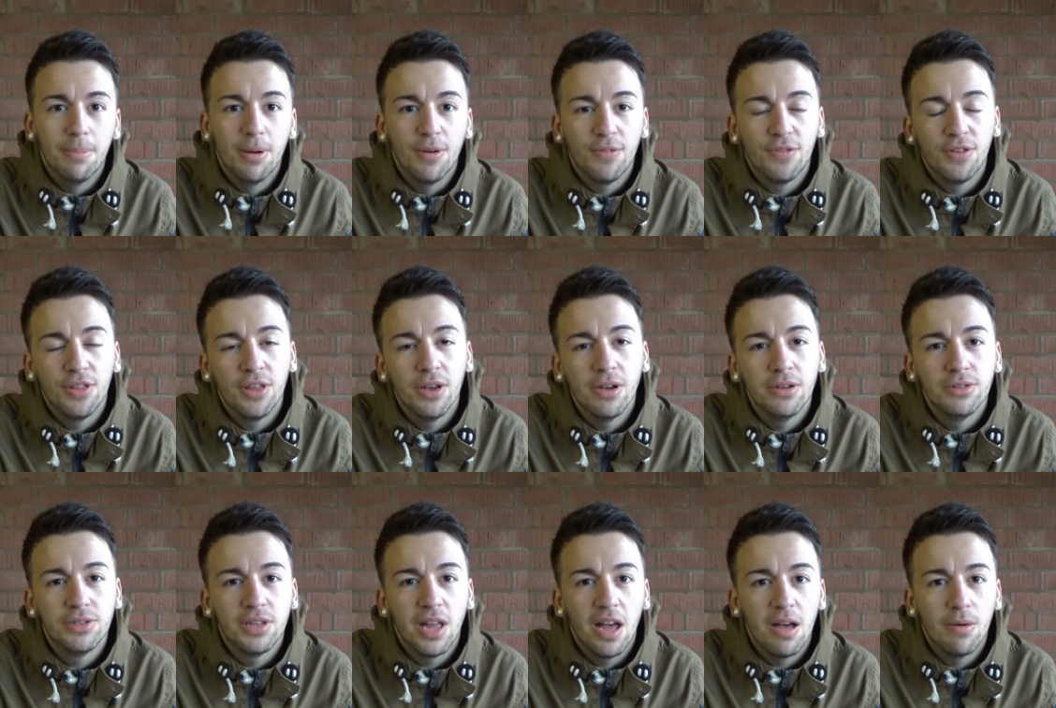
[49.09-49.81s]
But for
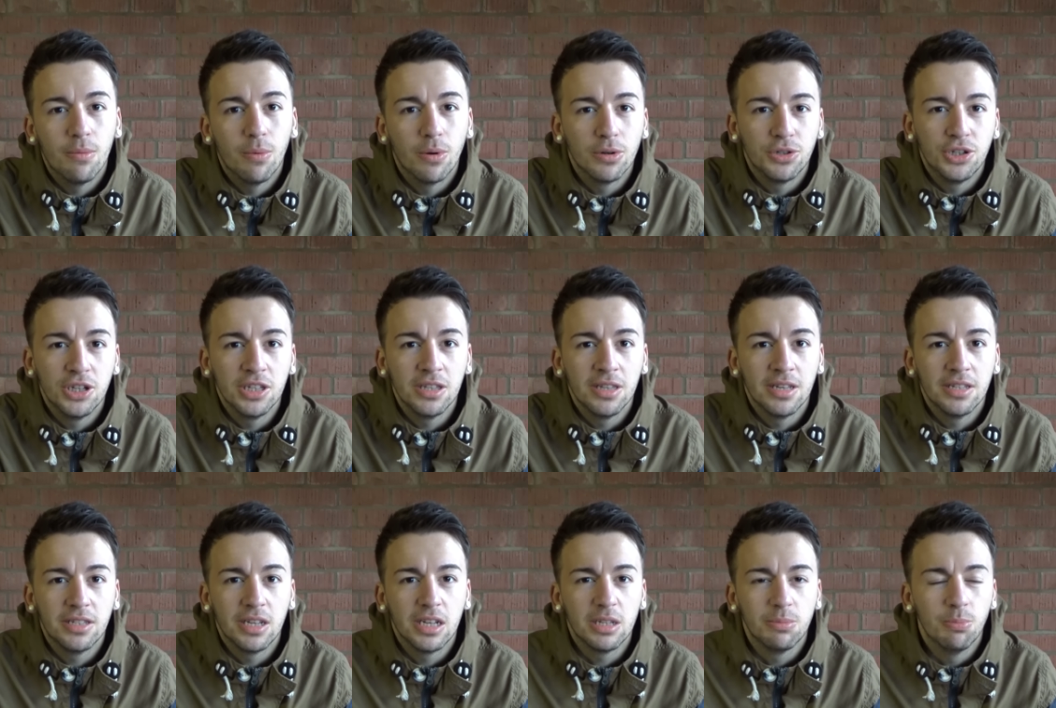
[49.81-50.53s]
those that are watching
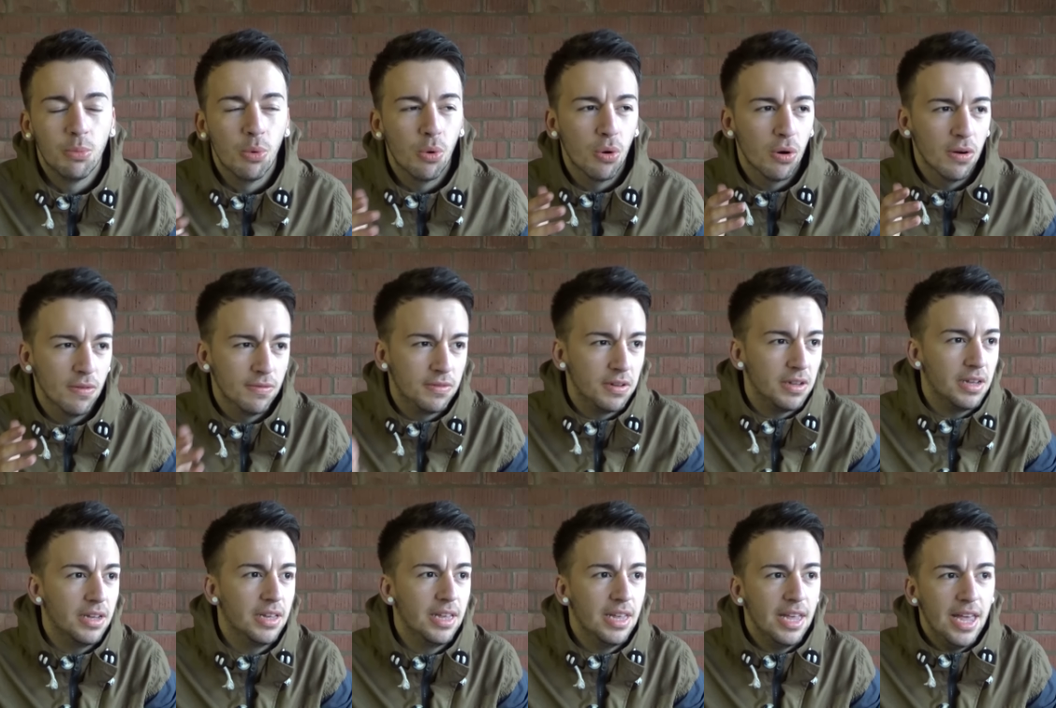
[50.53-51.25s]
this as more of
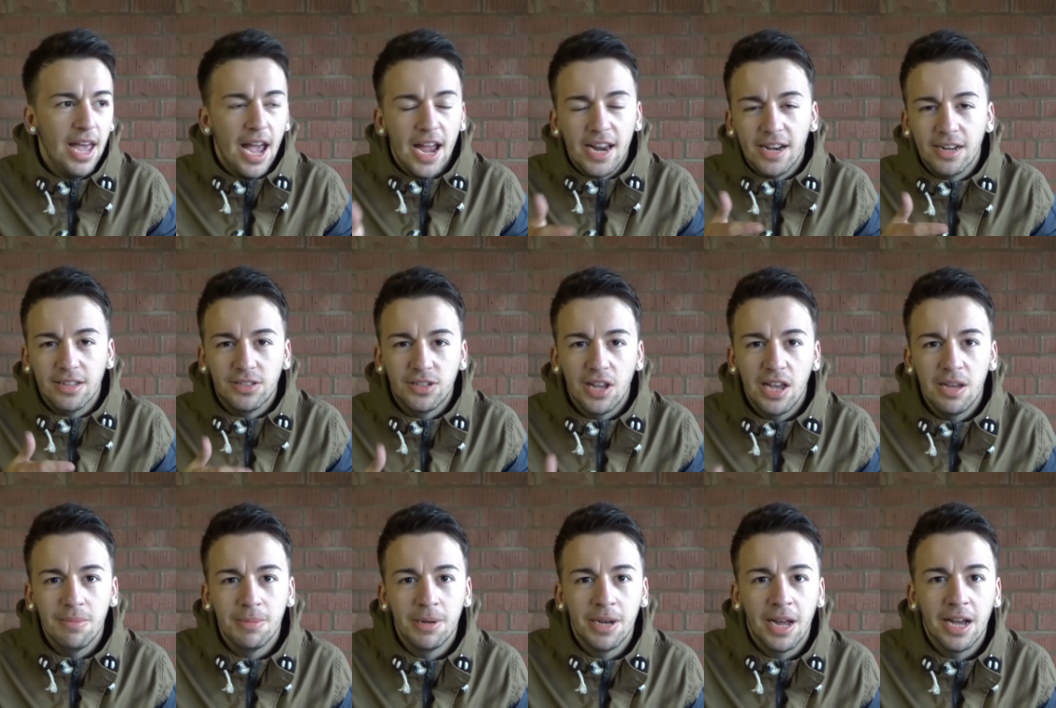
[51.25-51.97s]
the
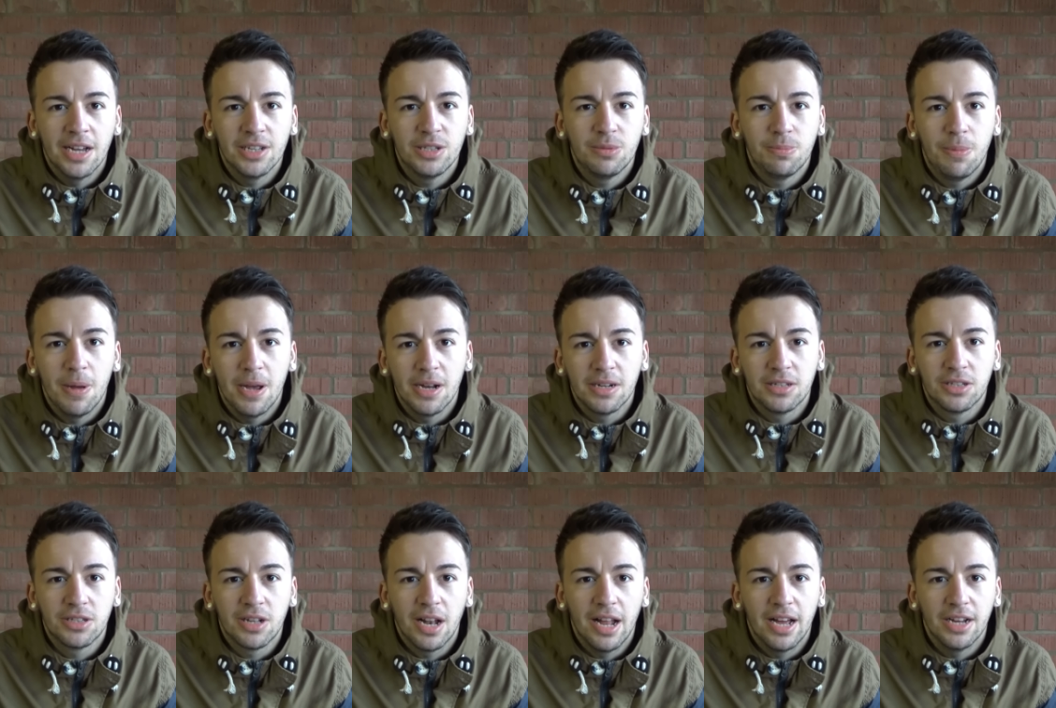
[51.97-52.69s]
entertainment
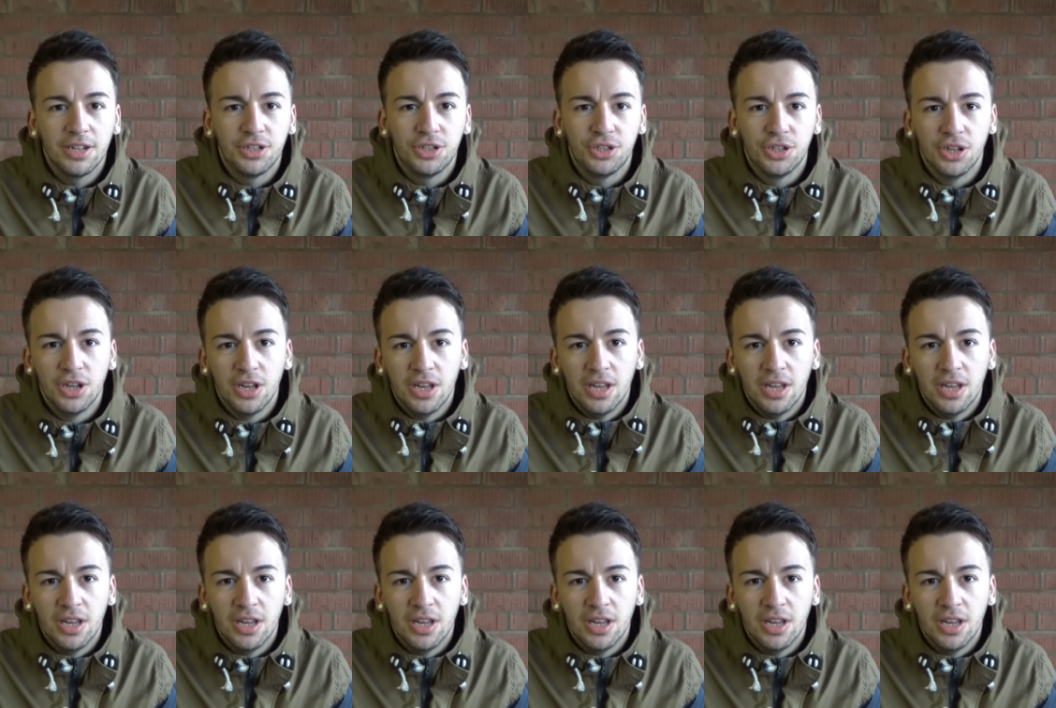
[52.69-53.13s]
aspect slash